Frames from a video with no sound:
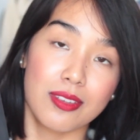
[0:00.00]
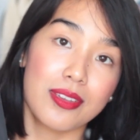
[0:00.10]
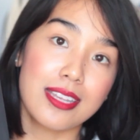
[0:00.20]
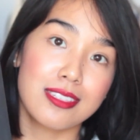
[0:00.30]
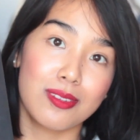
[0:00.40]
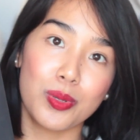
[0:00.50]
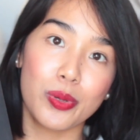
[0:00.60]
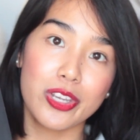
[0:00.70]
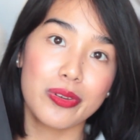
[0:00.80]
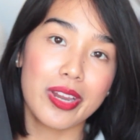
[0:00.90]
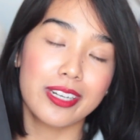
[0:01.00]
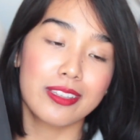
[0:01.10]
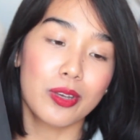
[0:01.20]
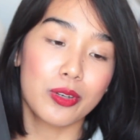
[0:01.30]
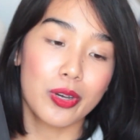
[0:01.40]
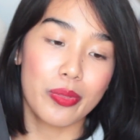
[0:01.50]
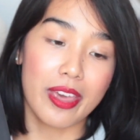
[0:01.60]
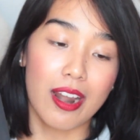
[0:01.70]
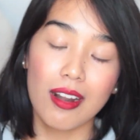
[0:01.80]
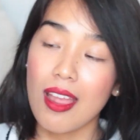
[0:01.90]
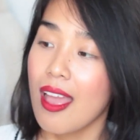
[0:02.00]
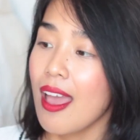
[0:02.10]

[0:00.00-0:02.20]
So it has the Beauty United logo there.